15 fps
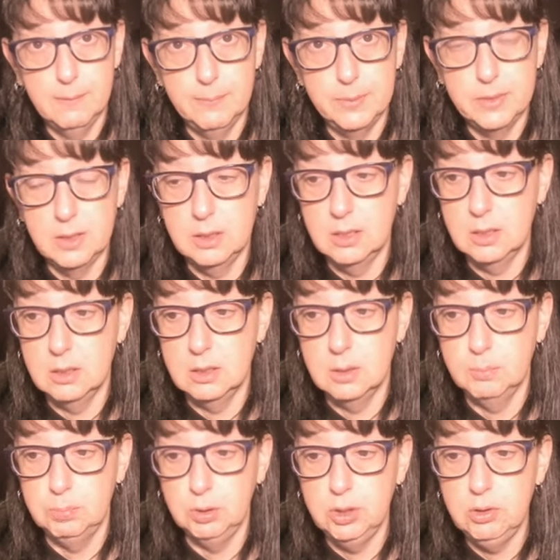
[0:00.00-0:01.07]
the
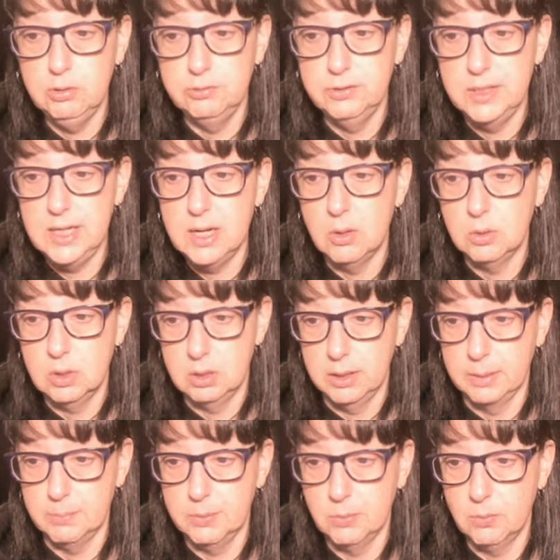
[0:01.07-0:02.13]
blue video
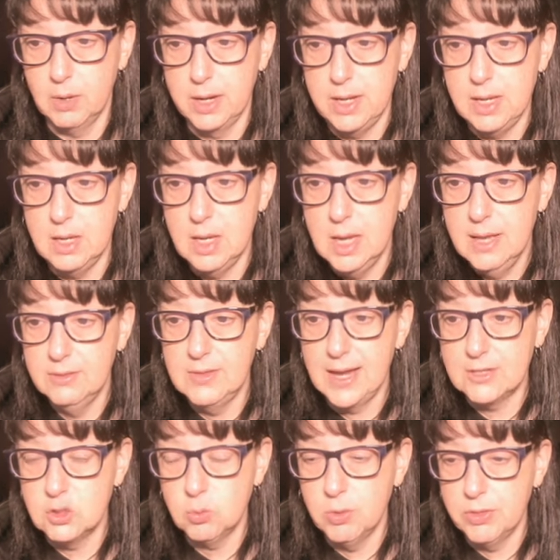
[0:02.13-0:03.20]
clip, right?
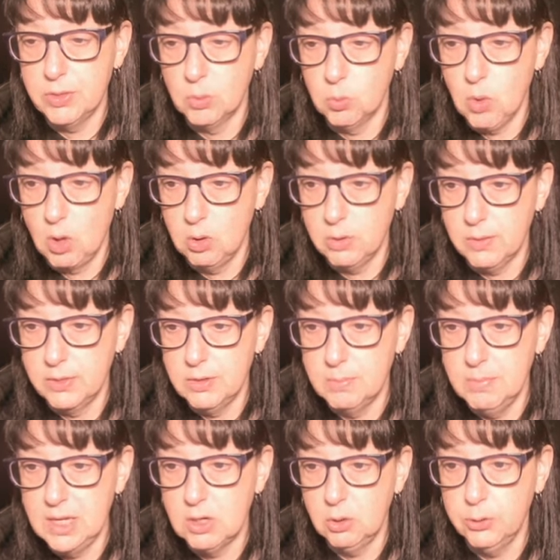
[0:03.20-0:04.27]
That's with the roller in the
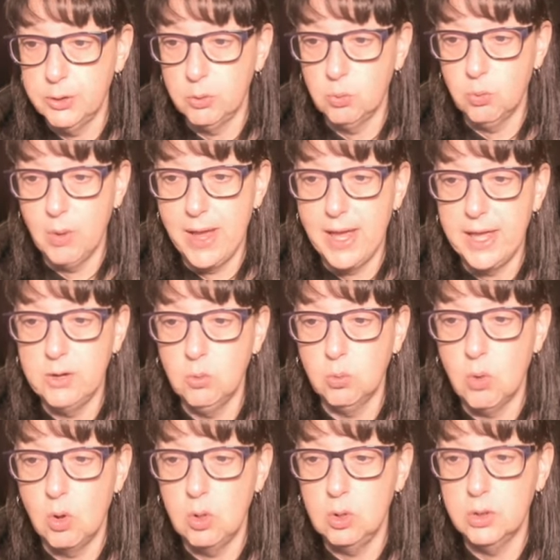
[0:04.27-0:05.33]
middle. The red
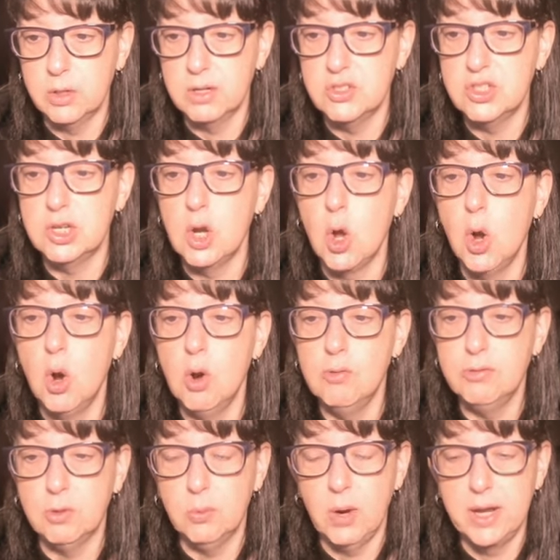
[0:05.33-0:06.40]
roller is an
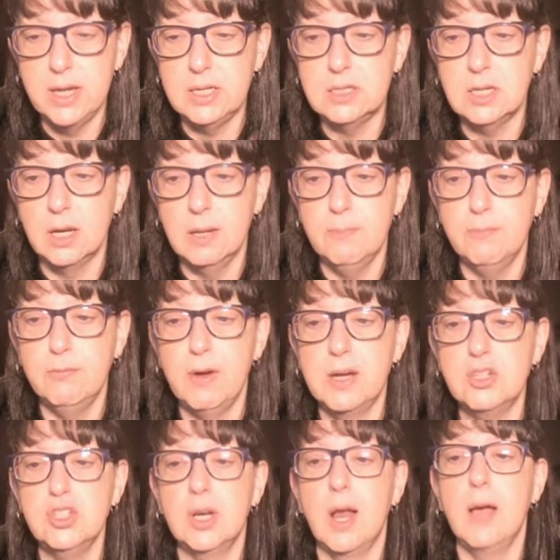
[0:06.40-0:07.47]
overwrite type
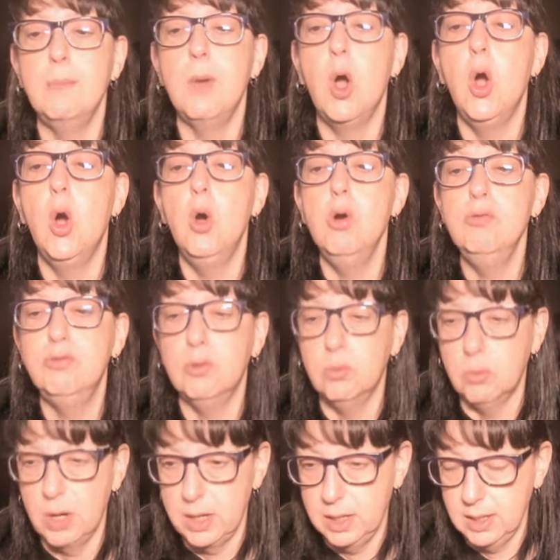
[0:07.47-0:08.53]
function. I'm
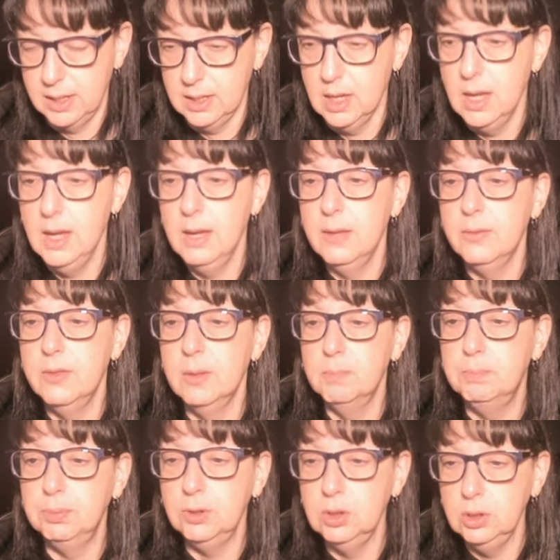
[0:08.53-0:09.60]
overwriting the
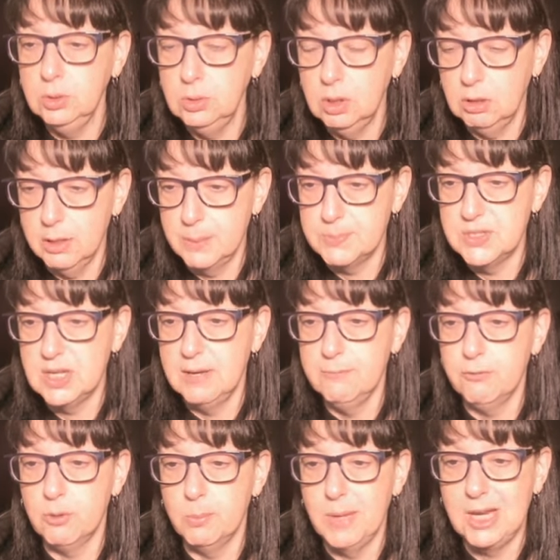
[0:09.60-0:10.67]
blue clip's
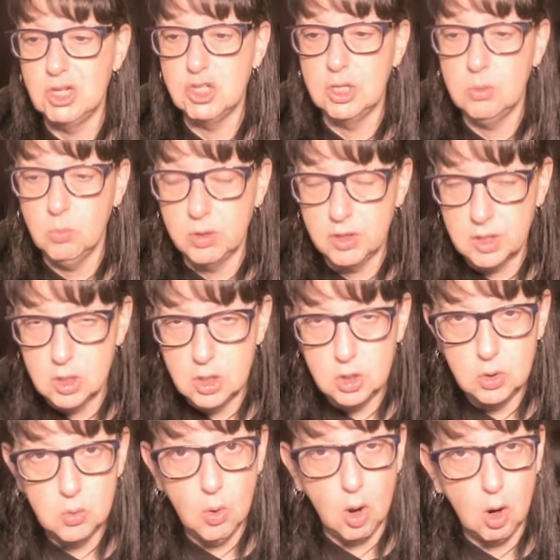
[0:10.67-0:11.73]
information with
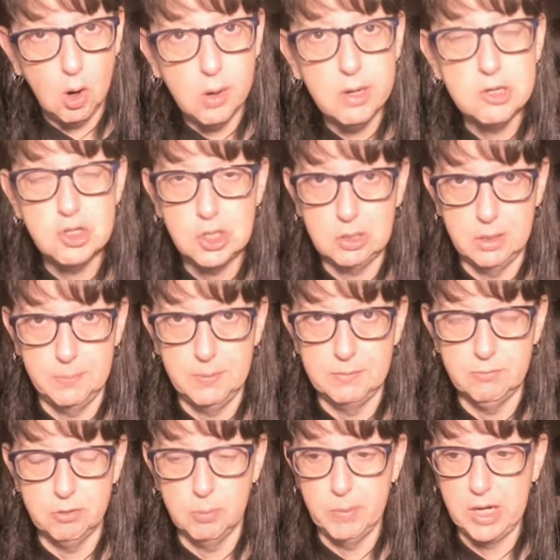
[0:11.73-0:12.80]
new orange clip
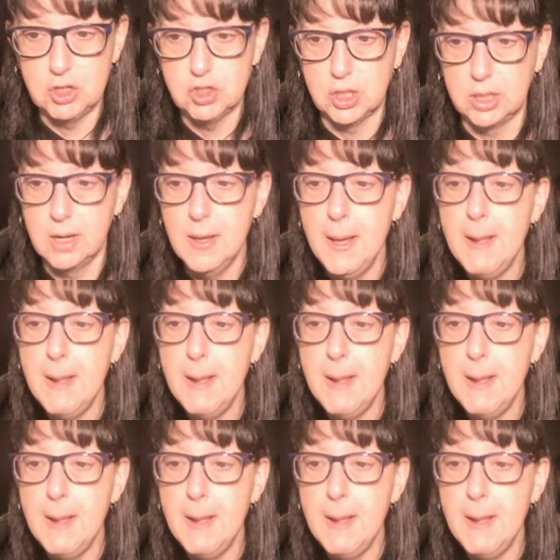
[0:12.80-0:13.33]
information.